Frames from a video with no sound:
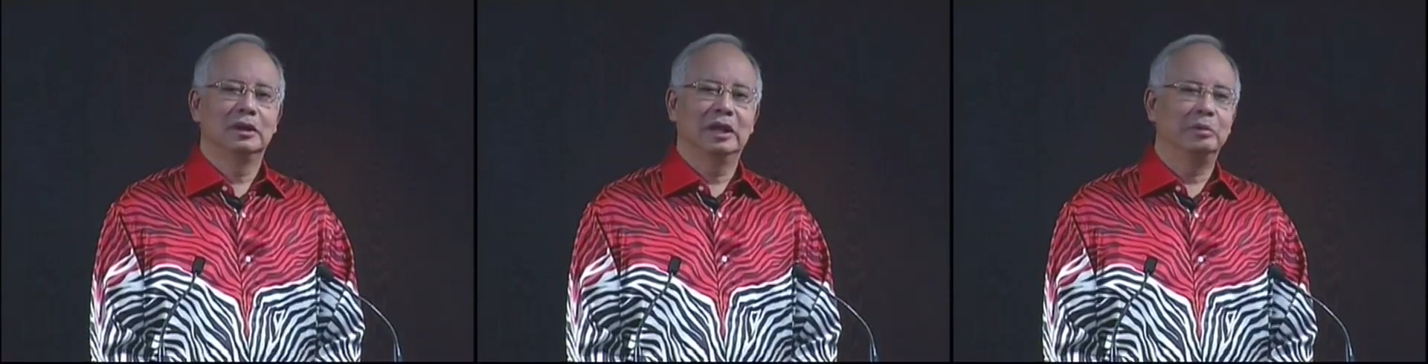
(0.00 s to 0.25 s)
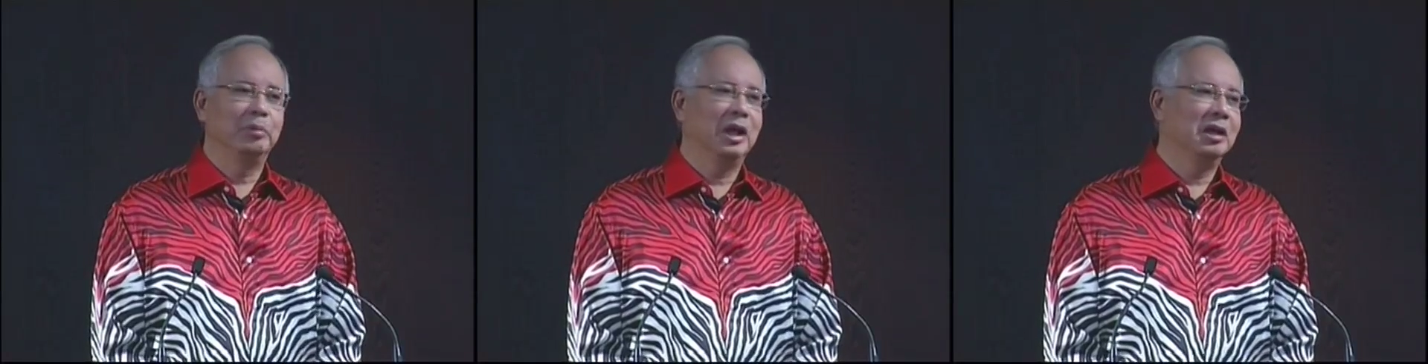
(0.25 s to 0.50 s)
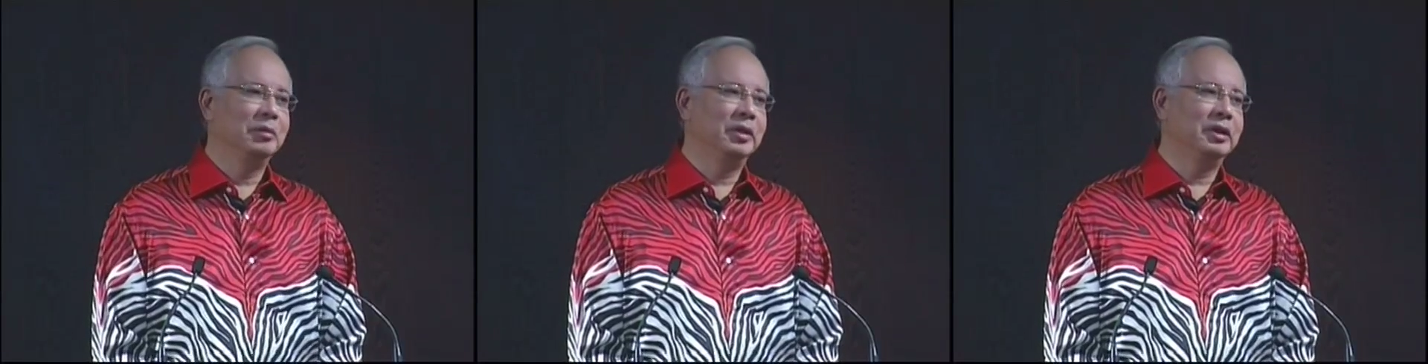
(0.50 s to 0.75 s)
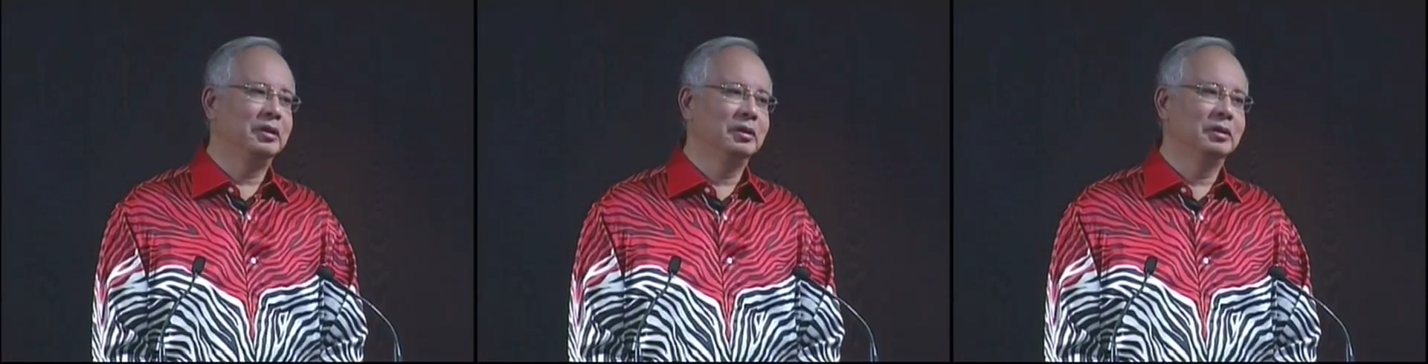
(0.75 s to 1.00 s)
and
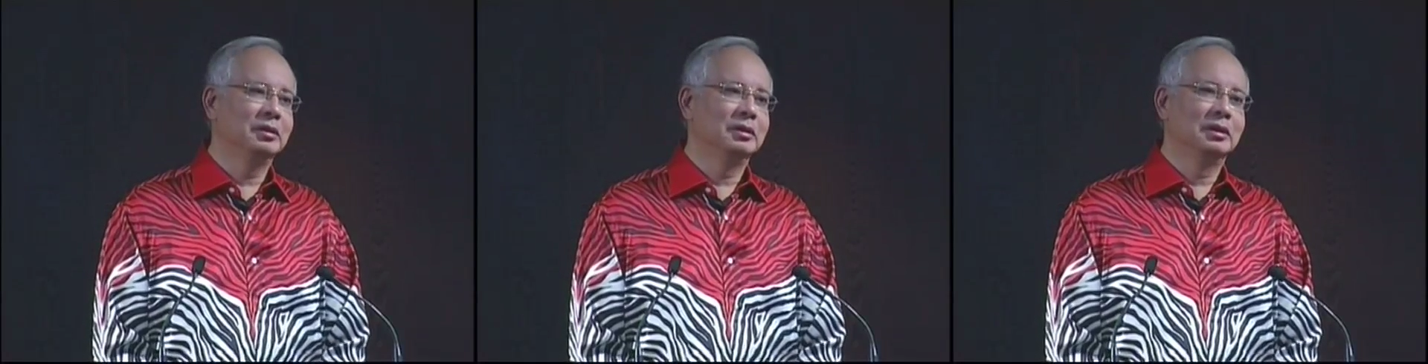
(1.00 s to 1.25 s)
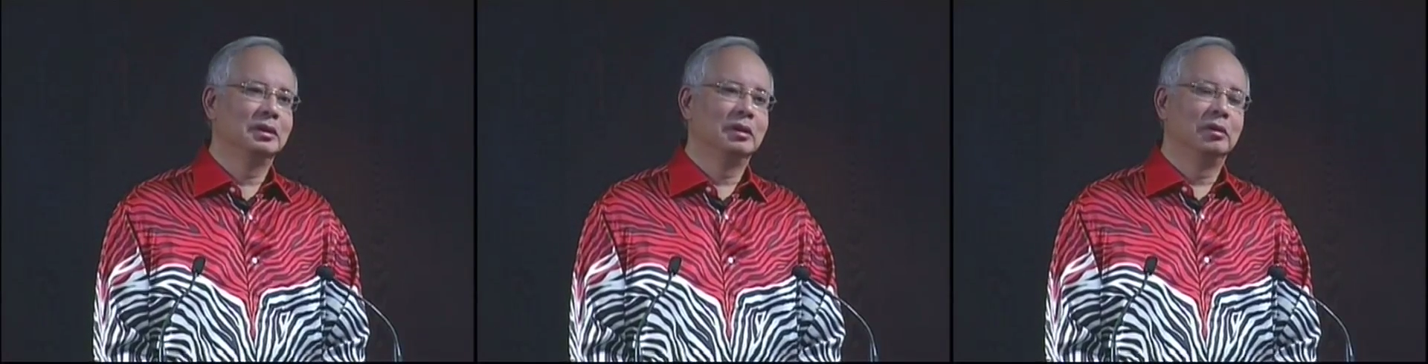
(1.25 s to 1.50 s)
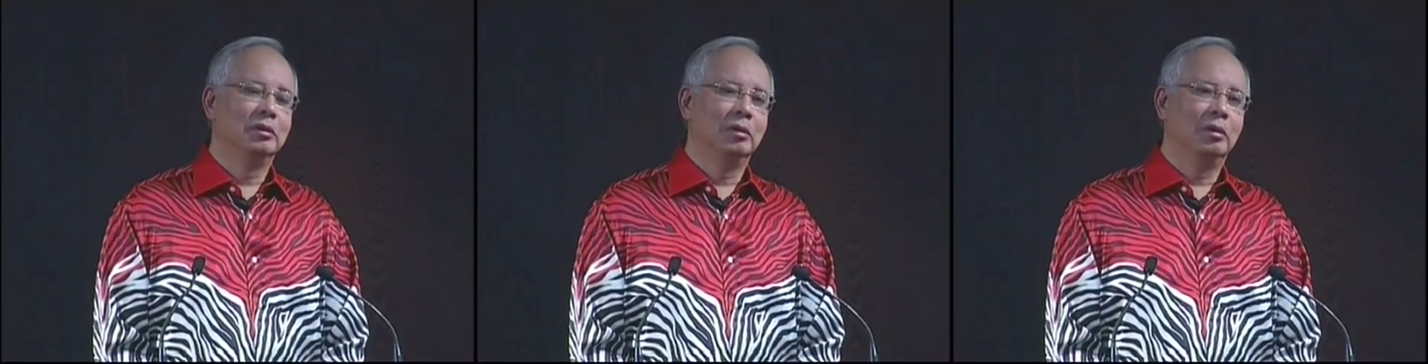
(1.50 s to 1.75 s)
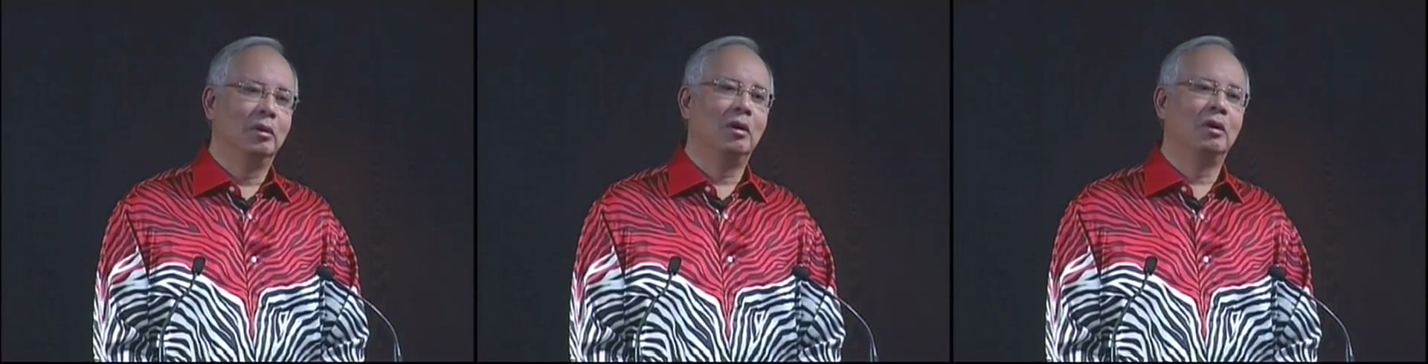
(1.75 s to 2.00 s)
Parliament
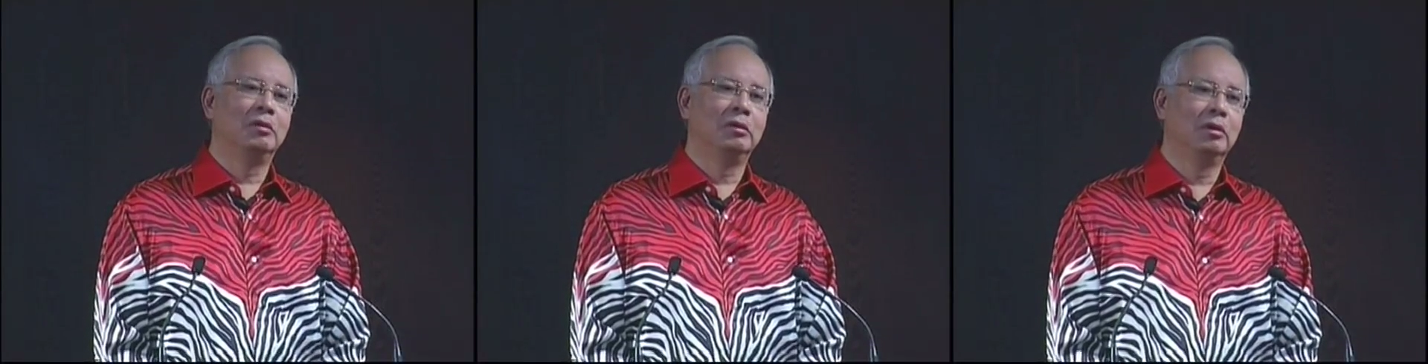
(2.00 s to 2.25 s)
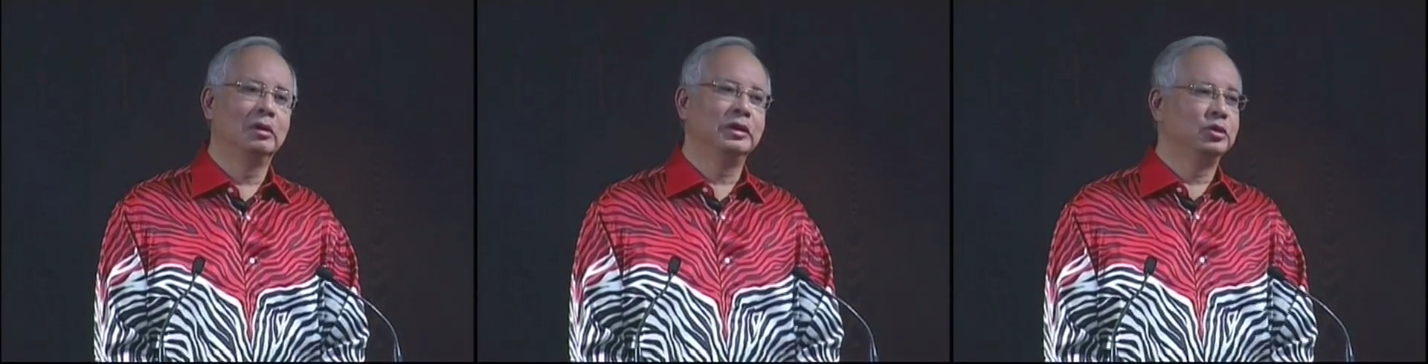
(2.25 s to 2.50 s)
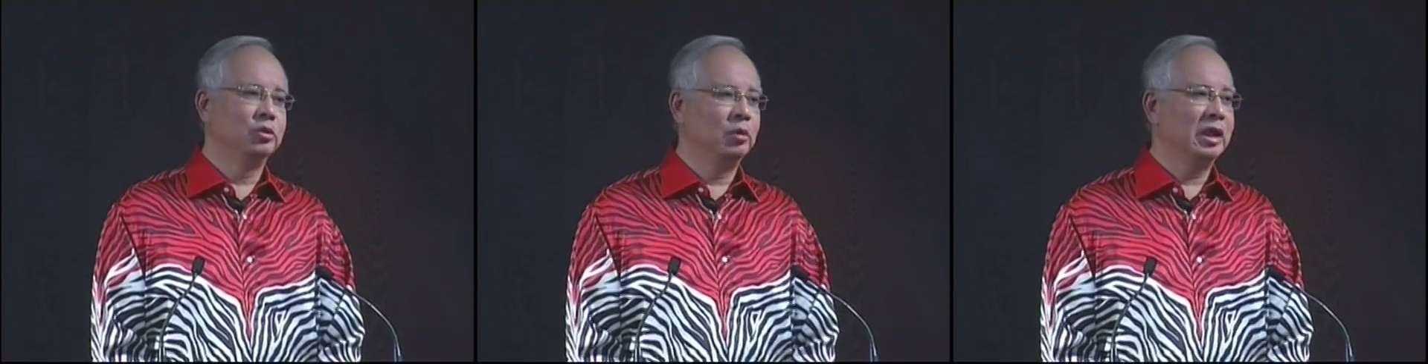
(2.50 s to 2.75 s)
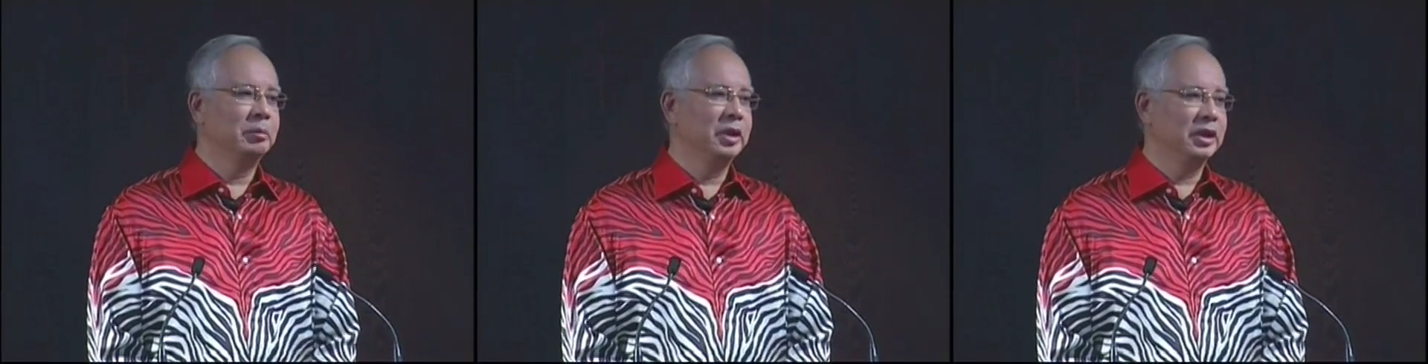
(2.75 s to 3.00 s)
all rolled into
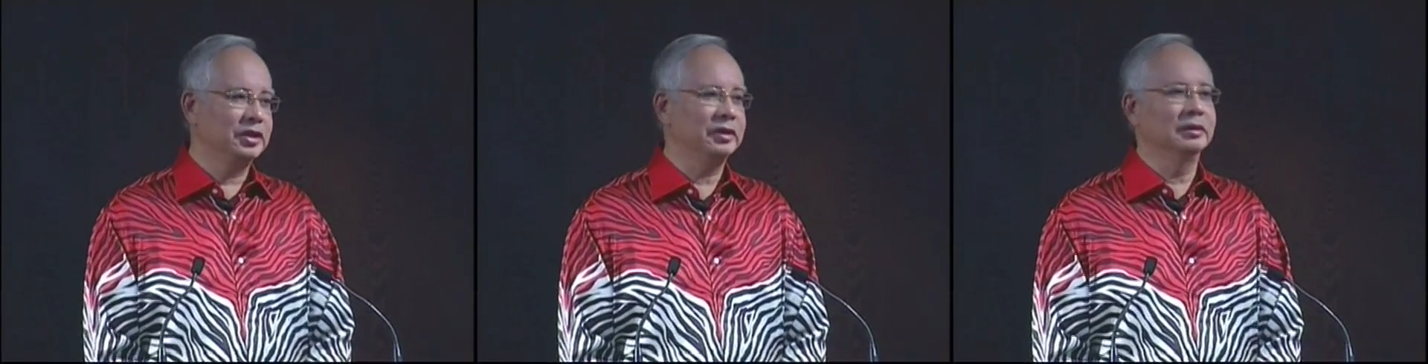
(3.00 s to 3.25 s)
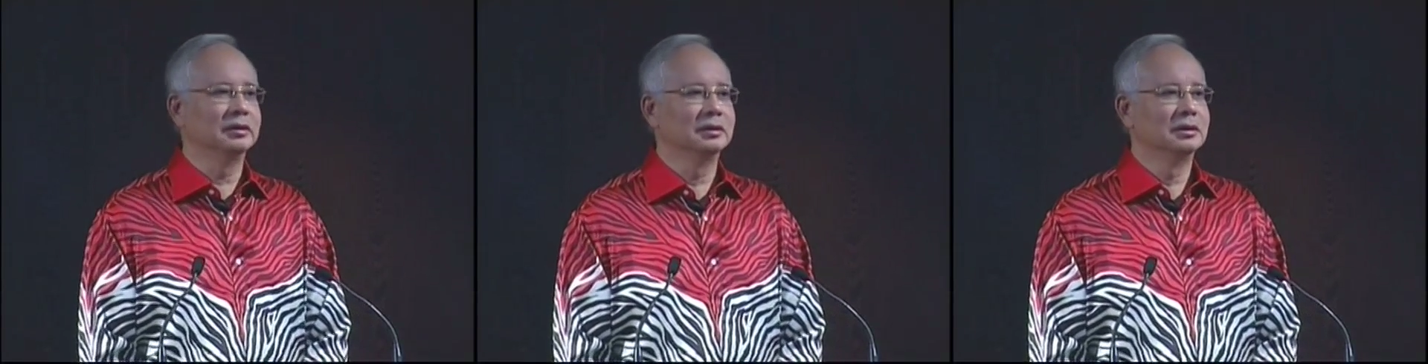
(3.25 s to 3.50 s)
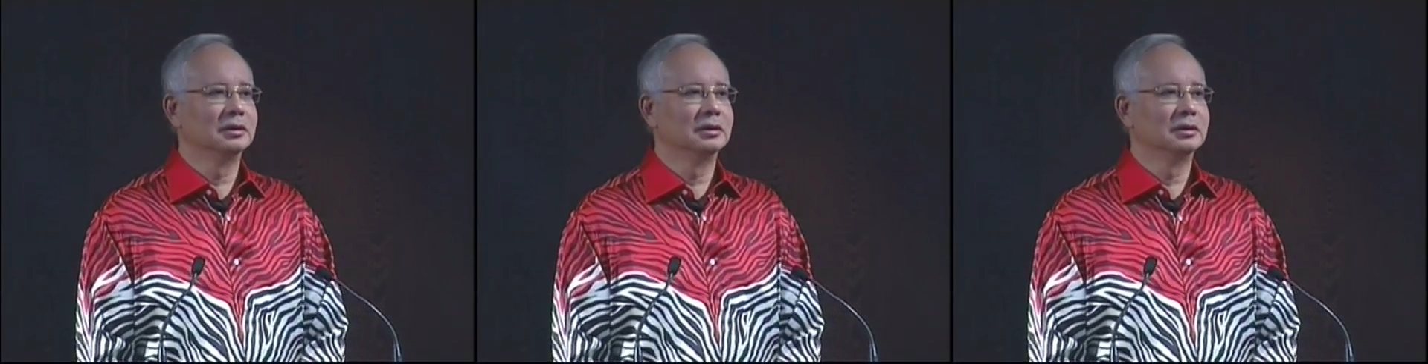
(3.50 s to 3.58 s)
one person.